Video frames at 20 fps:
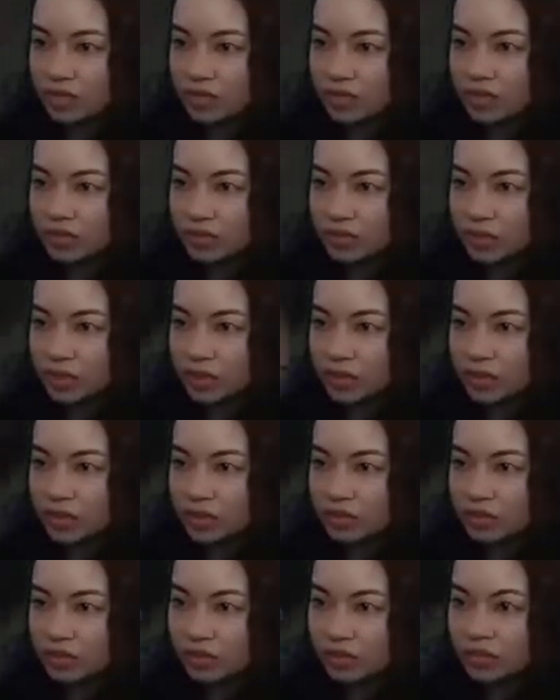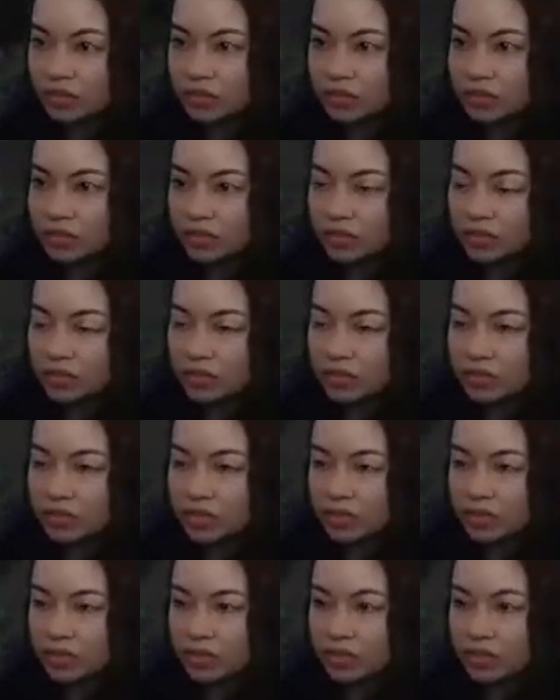That's okay.
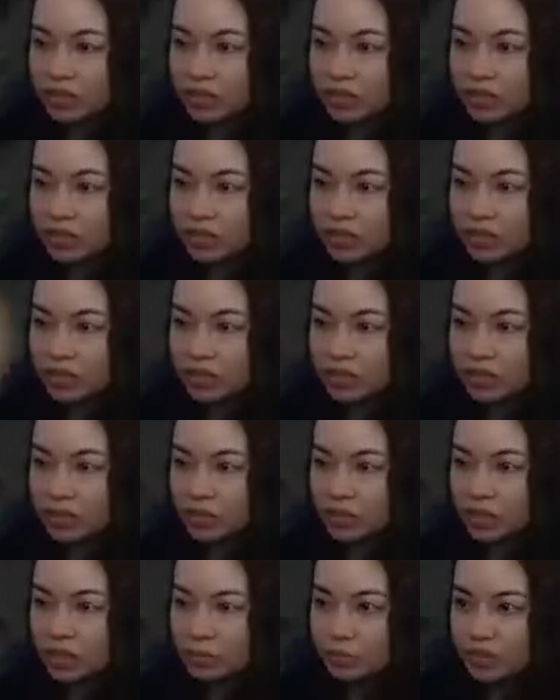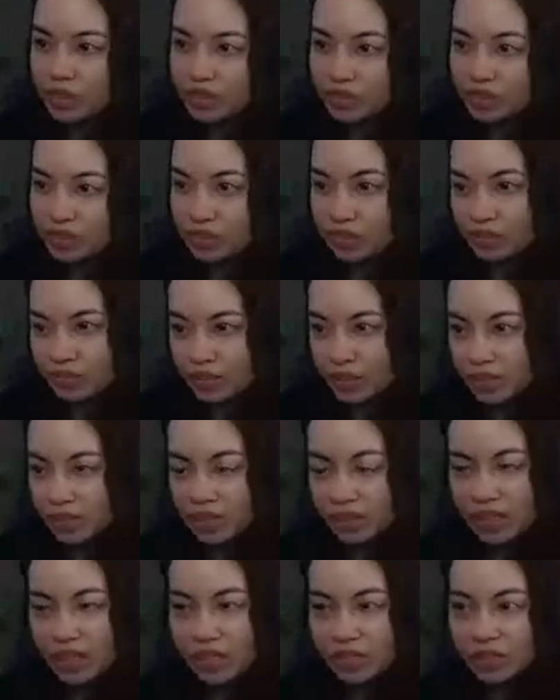And the champion's still
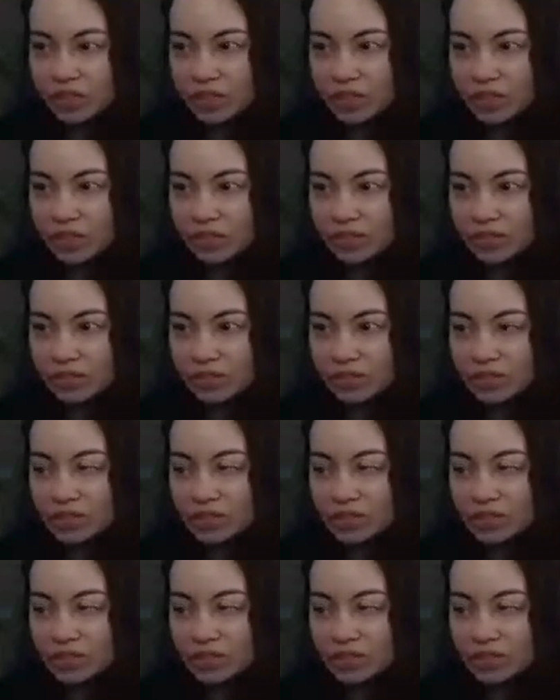hanging out here.